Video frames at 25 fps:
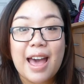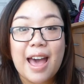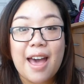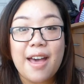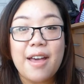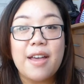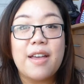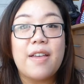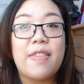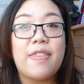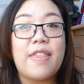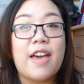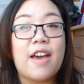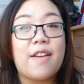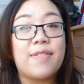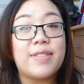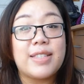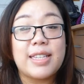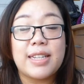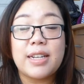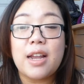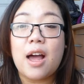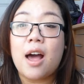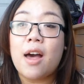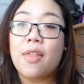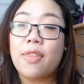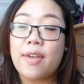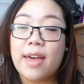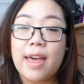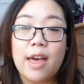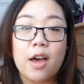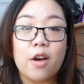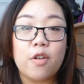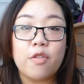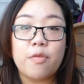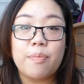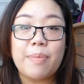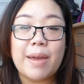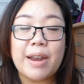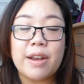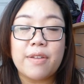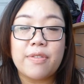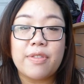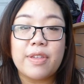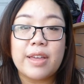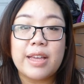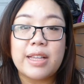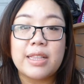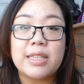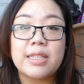that, they have seen other health
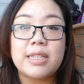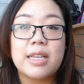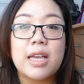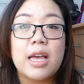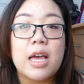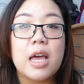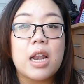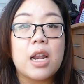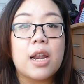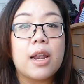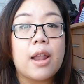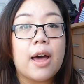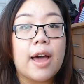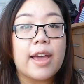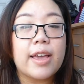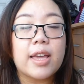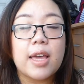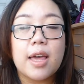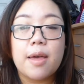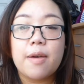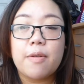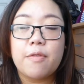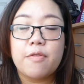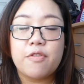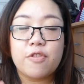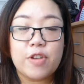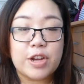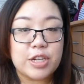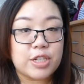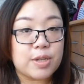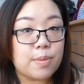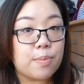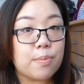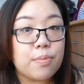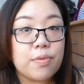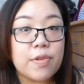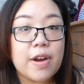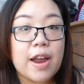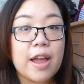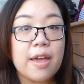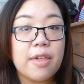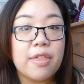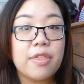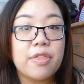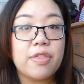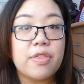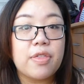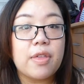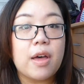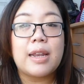benefits like fresher
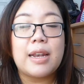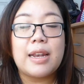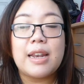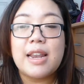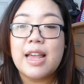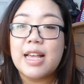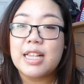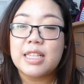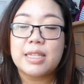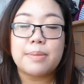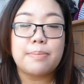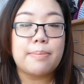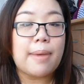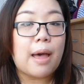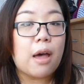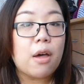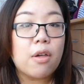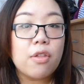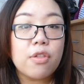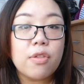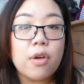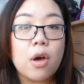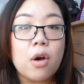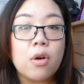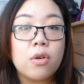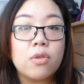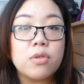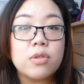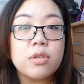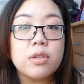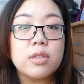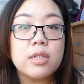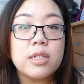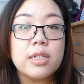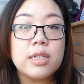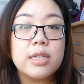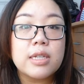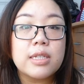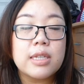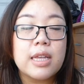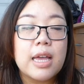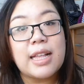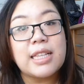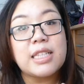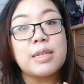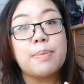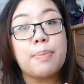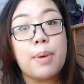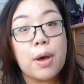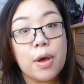breath, less mouth ulcers,
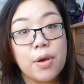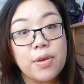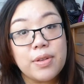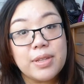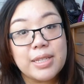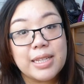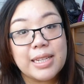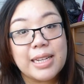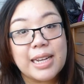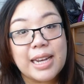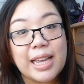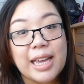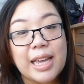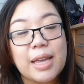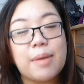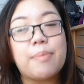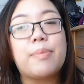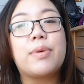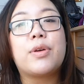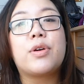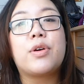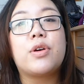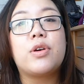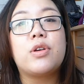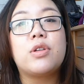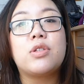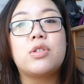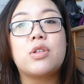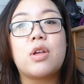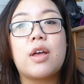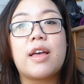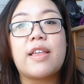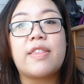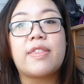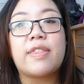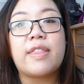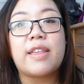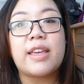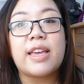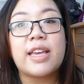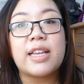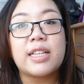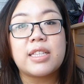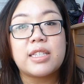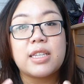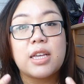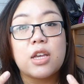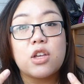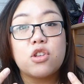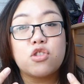and supposedly because
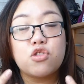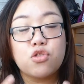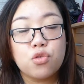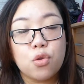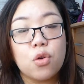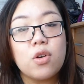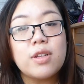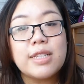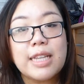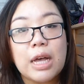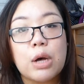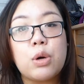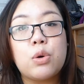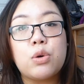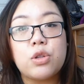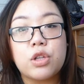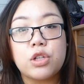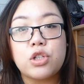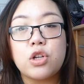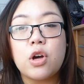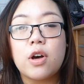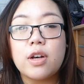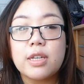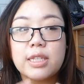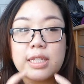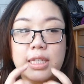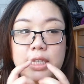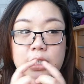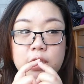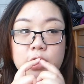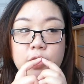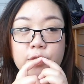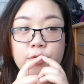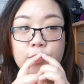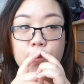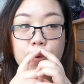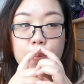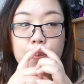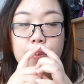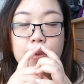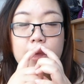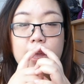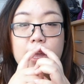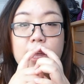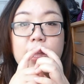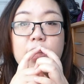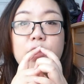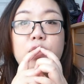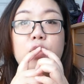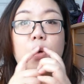it draws out all the toxins from
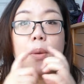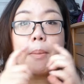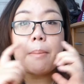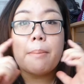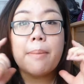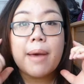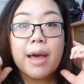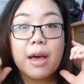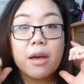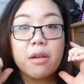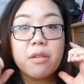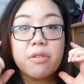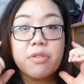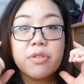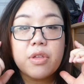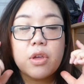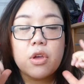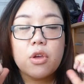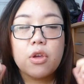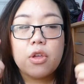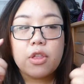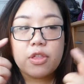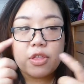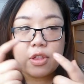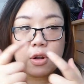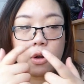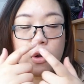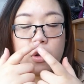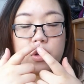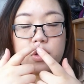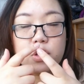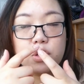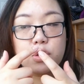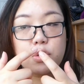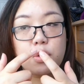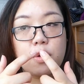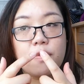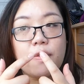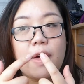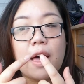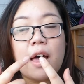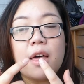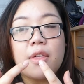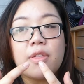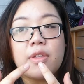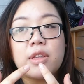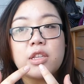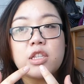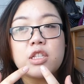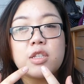your mouth, lots of
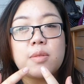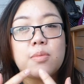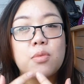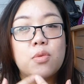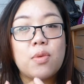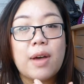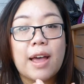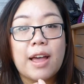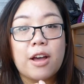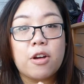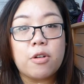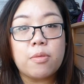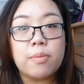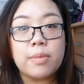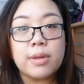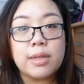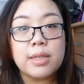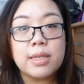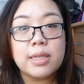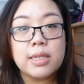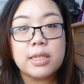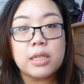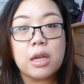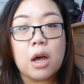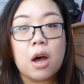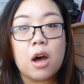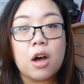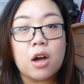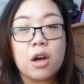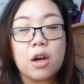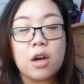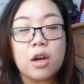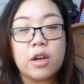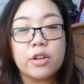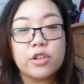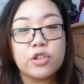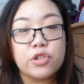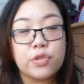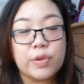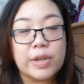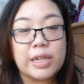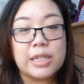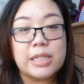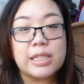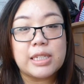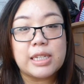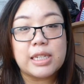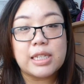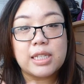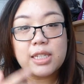other small ailments are
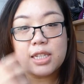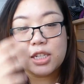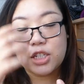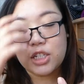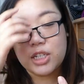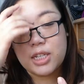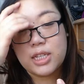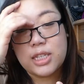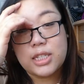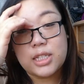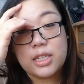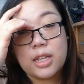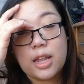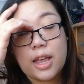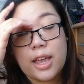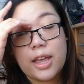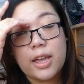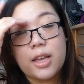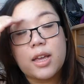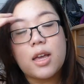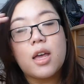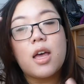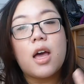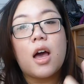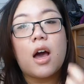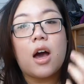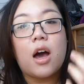treated, such as like